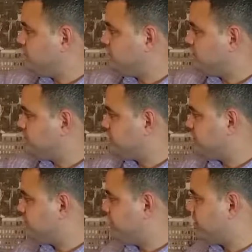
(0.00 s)
wanna become
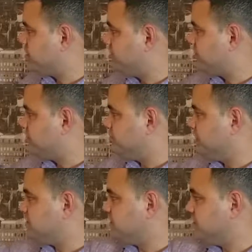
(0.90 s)
better with your
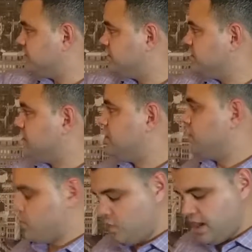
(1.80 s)
budget?
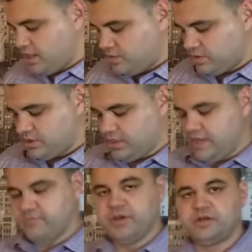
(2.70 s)
Why do you want to have
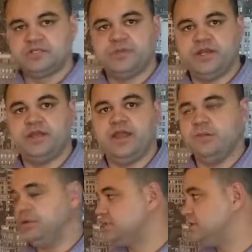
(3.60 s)
better spending
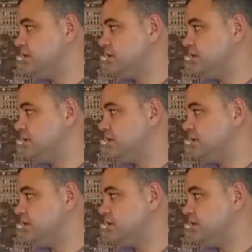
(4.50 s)
habits?